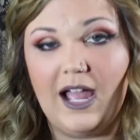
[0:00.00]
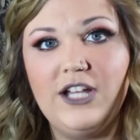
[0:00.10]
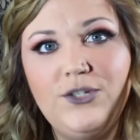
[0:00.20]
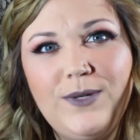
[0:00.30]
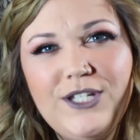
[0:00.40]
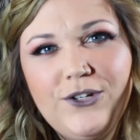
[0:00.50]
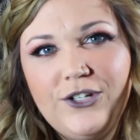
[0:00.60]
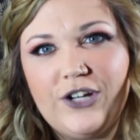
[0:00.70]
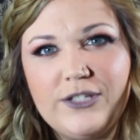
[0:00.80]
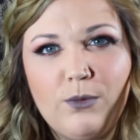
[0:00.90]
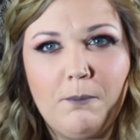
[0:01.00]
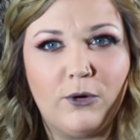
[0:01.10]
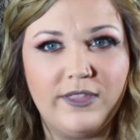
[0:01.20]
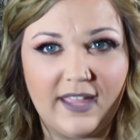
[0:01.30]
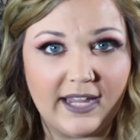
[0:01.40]
I just wanted to address one
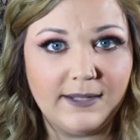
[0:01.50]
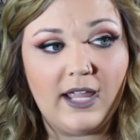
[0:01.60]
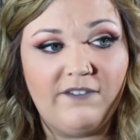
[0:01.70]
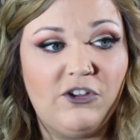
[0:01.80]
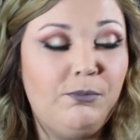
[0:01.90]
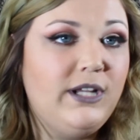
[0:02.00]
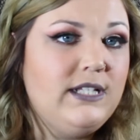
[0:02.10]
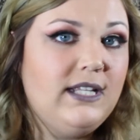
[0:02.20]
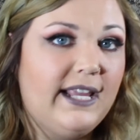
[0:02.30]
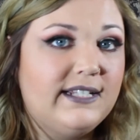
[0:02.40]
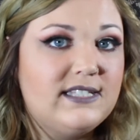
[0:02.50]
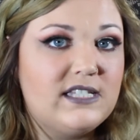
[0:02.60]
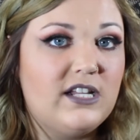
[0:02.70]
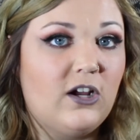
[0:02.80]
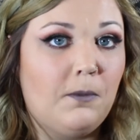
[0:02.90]
more thing. If you bring
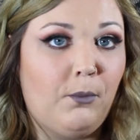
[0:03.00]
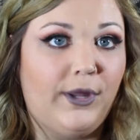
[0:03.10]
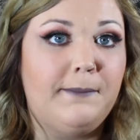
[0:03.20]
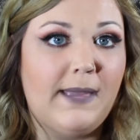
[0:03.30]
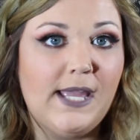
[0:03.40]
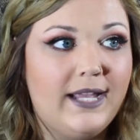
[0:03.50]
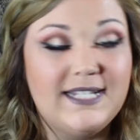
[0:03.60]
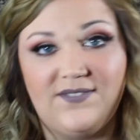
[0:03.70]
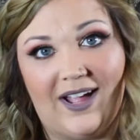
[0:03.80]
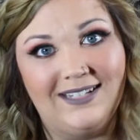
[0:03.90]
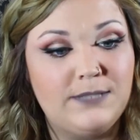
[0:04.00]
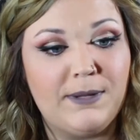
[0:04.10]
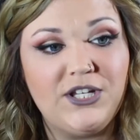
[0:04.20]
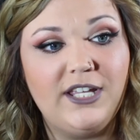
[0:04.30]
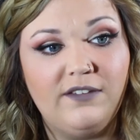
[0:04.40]
kids to your appointment, it's fine,
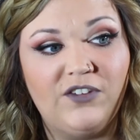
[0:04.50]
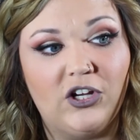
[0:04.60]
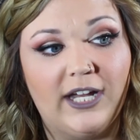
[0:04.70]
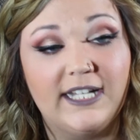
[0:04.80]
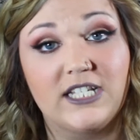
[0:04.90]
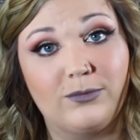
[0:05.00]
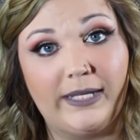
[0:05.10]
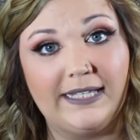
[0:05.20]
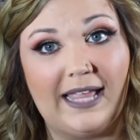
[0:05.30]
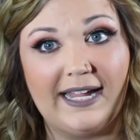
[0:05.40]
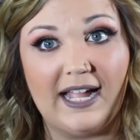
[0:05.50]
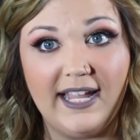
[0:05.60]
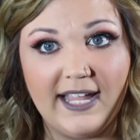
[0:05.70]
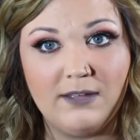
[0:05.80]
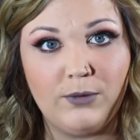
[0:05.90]
especially if you're in a suite like I
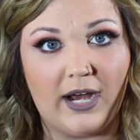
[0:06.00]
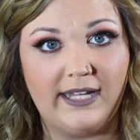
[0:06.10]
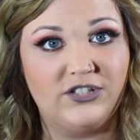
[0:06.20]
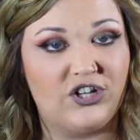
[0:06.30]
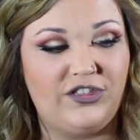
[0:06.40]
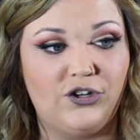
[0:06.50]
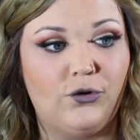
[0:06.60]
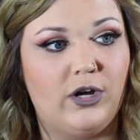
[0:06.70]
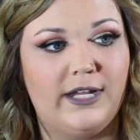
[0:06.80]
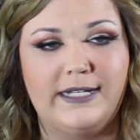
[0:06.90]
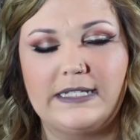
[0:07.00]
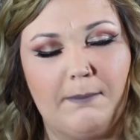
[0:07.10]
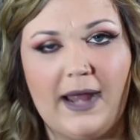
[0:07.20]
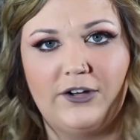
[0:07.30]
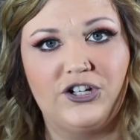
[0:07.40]
am where I can shut the door and it doesn't
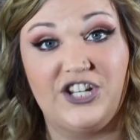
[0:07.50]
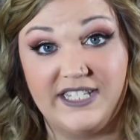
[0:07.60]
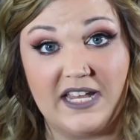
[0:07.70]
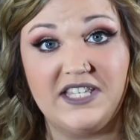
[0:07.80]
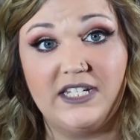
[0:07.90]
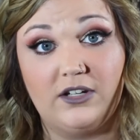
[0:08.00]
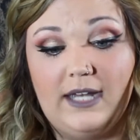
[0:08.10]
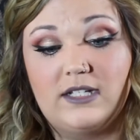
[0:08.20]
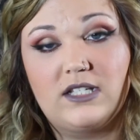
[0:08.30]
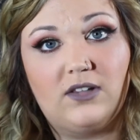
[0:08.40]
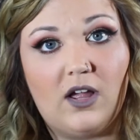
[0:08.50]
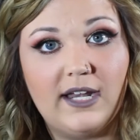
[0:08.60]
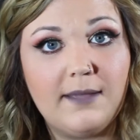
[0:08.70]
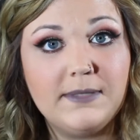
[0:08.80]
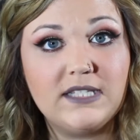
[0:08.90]
matter, it's just us two. In a salon
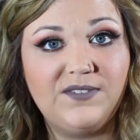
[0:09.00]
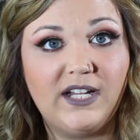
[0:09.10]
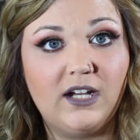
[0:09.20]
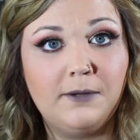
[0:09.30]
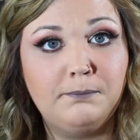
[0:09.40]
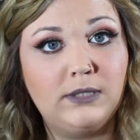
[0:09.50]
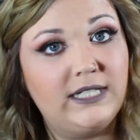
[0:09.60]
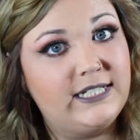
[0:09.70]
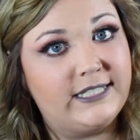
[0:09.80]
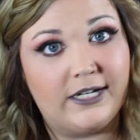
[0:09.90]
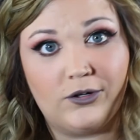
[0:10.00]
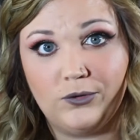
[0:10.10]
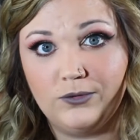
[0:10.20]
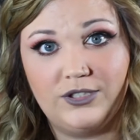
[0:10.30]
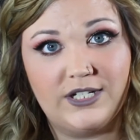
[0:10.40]
atmosphere, please
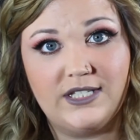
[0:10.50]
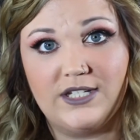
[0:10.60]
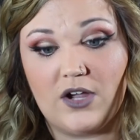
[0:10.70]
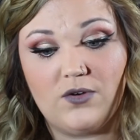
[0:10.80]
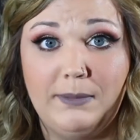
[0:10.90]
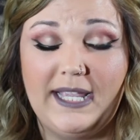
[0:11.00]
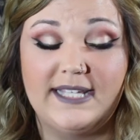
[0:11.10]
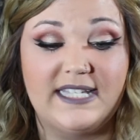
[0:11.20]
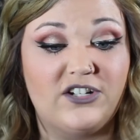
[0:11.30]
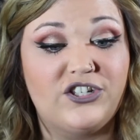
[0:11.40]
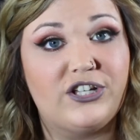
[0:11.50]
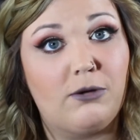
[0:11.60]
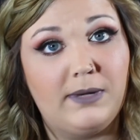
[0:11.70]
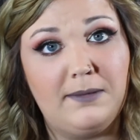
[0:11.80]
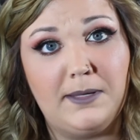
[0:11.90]
don't, just don't, because there's so
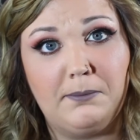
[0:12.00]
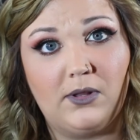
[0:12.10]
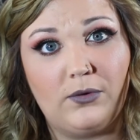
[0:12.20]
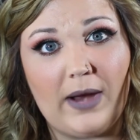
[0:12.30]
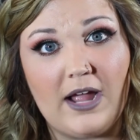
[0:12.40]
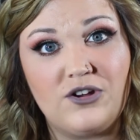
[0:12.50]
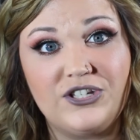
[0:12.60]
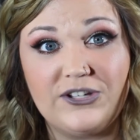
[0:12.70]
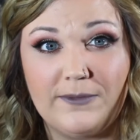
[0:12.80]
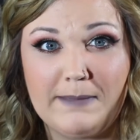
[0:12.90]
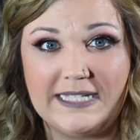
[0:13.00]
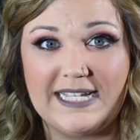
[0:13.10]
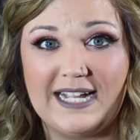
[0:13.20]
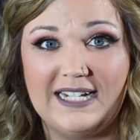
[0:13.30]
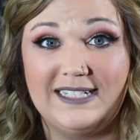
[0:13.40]
many people around, so it makes
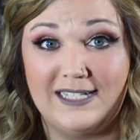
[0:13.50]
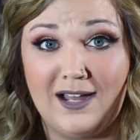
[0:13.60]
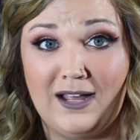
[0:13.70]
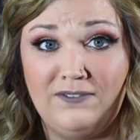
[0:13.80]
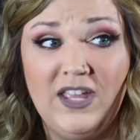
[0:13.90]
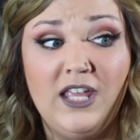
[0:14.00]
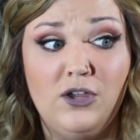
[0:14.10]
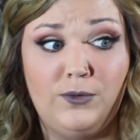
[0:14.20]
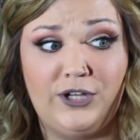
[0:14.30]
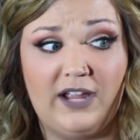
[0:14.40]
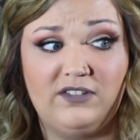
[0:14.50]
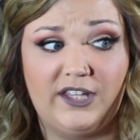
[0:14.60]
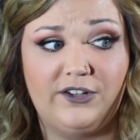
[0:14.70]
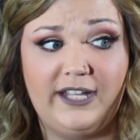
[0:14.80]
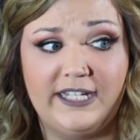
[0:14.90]
it kind of tough when you have
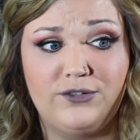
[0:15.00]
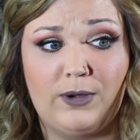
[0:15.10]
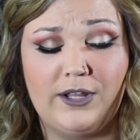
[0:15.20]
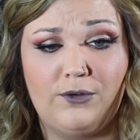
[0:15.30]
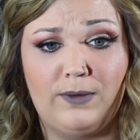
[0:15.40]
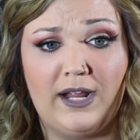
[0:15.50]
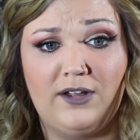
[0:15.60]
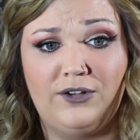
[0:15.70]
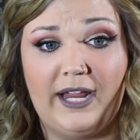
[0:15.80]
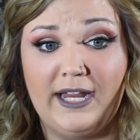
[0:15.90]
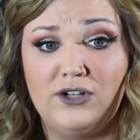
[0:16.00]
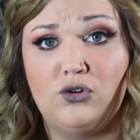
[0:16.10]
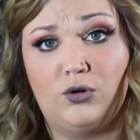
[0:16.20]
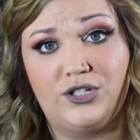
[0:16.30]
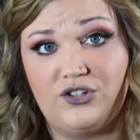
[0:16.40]
little kids running around and
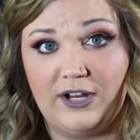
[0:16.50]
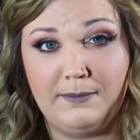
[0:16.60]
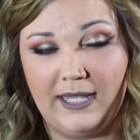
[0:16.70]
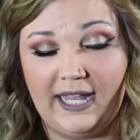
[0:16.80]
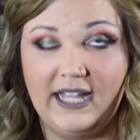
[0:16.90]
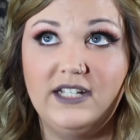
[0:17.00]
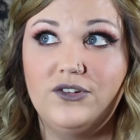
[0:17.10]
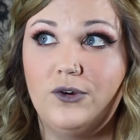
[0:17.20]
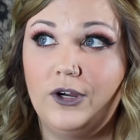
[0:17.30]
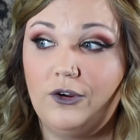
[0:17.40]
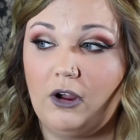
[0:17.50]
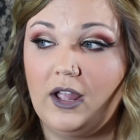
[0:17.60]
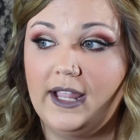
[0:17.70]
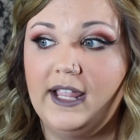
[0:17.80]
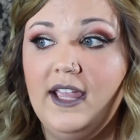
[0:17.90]
or screaming and or
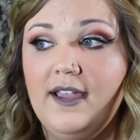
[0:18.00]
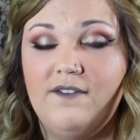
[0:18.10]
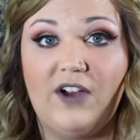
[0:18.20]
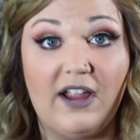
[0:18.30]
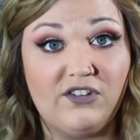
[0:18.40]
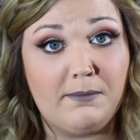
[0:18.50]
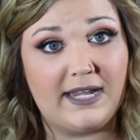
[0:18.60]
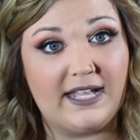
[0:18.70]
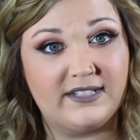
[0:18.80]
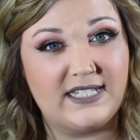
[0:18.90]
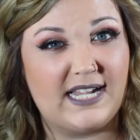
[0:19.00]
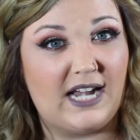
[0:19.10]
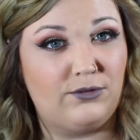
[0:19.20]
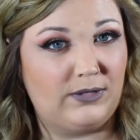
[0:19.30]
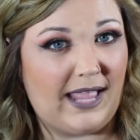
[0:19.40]
crying for everybody else to
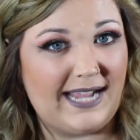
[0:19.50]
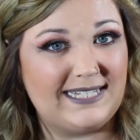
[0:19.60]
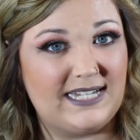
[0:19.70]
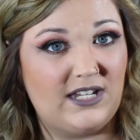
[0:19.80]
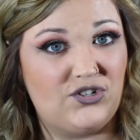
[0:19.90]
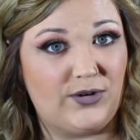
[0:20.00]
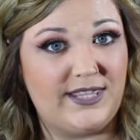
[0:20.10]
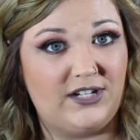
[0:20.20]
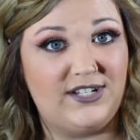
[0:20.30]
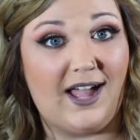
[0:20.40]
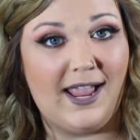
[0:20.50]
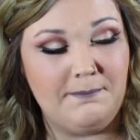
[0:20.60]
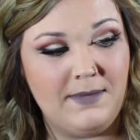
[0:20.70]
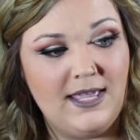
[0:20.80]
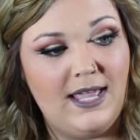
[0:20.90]
kind of relax and enjoy their
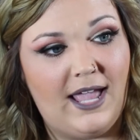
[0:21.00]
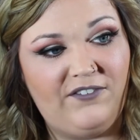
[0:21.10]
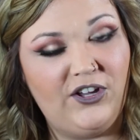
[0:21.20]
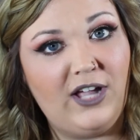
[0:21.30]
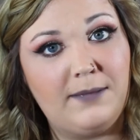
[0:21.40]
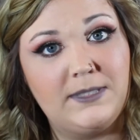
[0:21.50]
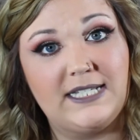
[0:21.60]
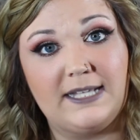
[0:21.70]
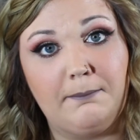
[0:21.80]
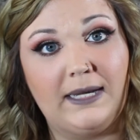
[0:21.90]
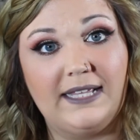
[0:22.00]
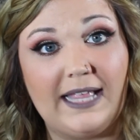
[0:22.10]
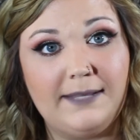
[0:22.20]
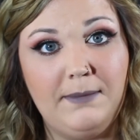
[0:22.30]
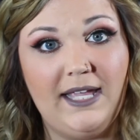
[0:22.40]
time. If you come to somebody
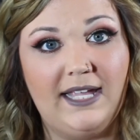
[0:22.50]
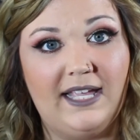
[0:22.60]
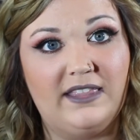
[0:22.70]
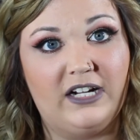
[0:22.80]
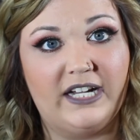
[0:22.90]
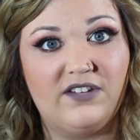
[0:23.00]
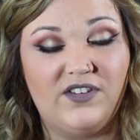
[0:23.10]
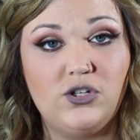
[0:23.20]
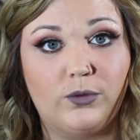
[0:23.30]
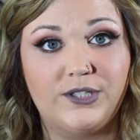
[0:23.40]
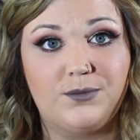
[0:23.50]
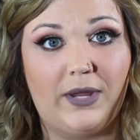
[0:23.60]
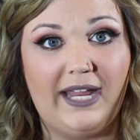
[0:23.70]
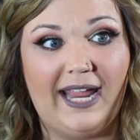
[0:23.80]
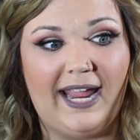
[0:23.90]
like me in their individual
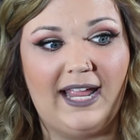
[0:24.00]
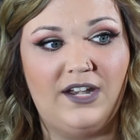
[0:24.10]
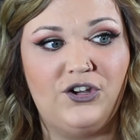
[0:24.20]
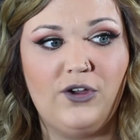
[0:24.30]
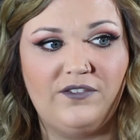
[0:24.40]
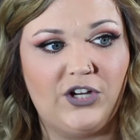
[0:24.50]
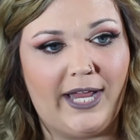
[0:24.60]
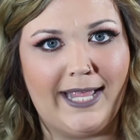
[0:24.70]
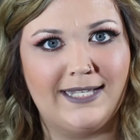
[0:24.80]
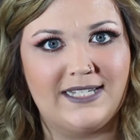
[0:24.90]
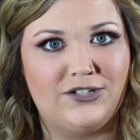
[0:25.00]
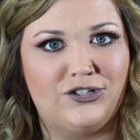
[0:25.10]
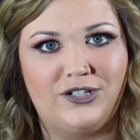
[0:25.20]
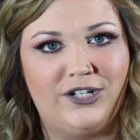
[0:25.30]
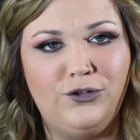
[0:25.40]
suite and you have your kids and
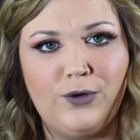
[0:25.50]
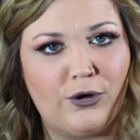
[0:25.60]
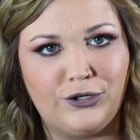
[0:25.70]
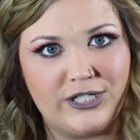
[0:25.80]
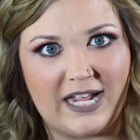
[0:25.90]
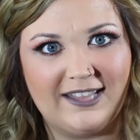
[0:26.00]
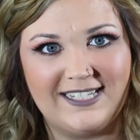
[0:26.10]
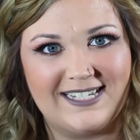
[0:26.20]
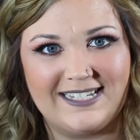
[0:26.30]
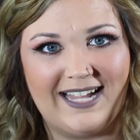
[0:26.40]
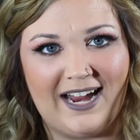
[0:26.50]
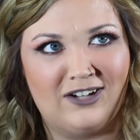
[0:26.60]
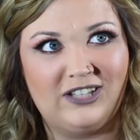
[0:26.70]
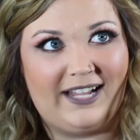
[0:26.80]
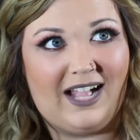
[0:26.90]
you know your stylist doesn't
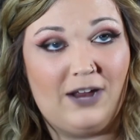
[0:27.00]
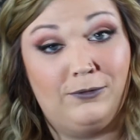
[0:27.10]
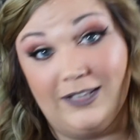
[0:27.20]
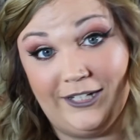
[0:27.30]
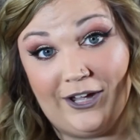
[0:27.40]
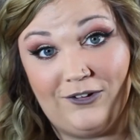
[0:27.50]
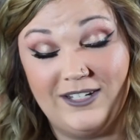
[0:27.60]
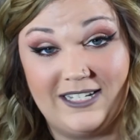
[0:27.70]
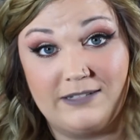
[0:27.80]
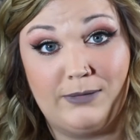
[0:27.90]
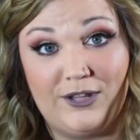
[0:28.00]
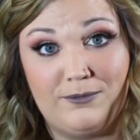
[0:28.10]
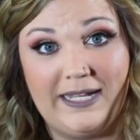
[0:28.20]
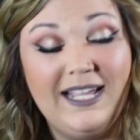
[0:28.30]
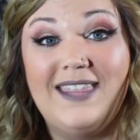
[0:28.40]
care, like I really don't, it doesn't bother
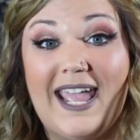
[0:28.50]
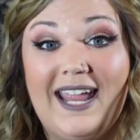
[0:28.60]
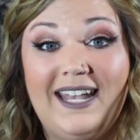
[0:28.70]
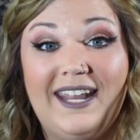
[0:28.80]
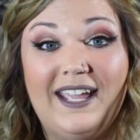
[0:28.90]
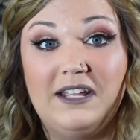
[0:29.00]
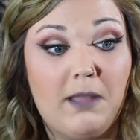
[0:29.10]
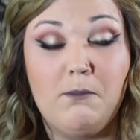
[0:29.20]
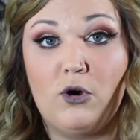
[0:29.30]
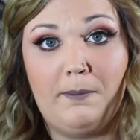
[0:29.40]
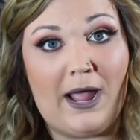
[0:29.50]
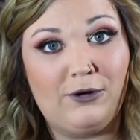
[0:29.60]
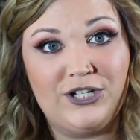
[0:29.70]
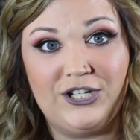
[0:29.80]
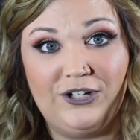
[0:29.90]
me, then more
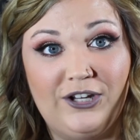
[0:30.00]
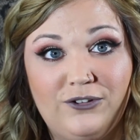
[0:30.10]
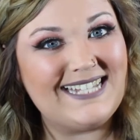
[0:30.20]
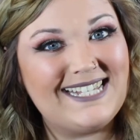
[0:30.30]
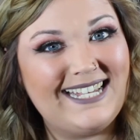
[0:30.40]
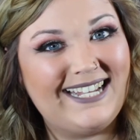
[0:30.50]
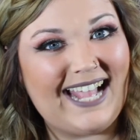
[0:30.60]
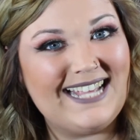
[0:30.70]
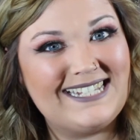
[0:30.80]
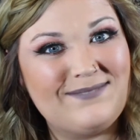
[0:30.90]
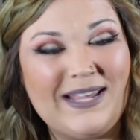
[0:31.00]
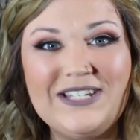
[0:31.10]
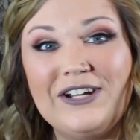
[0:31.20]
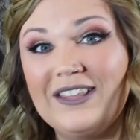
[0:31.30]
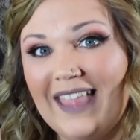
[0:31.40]
power to you. That's it, you guys. Make
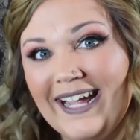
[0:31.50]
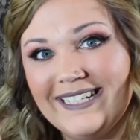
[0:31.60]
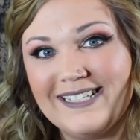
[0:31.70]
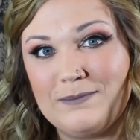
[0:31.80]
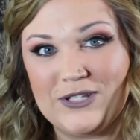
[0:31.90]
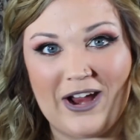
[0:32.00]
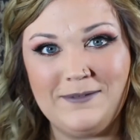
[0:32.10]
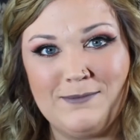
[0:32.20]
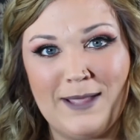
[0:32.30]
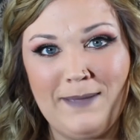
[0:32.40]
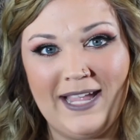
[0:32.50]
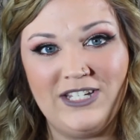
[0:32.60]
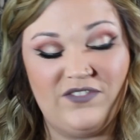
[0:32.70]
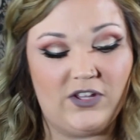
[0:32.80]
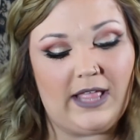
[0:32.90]
sure to like and subscribe to my
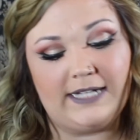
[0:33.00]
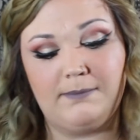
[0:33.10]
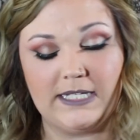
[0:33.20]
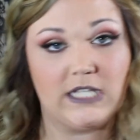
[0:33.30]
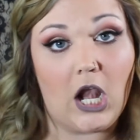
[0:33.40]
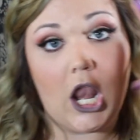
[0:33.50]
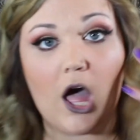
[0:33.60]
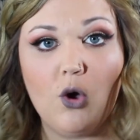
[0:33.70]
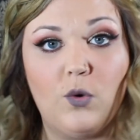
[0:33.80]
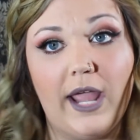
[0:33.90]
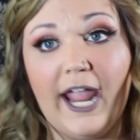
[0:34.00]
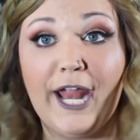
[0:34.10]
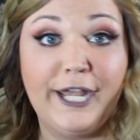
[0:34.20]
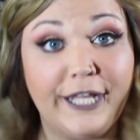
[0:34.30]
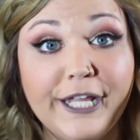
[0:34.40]
page if you like my salon
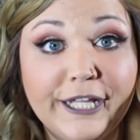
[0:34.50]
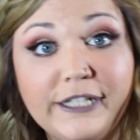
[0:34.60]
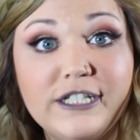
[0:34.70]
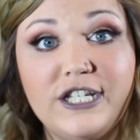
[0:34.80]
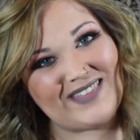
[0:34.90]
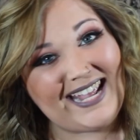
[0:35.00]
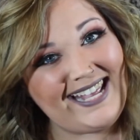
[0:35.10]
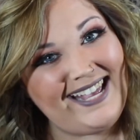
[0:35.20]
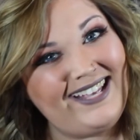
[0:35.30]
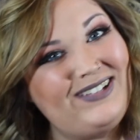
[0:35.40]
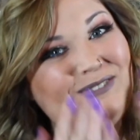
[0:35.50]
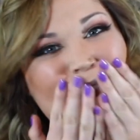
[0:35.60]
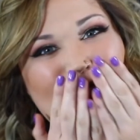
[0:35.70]
etiquette. Thank you.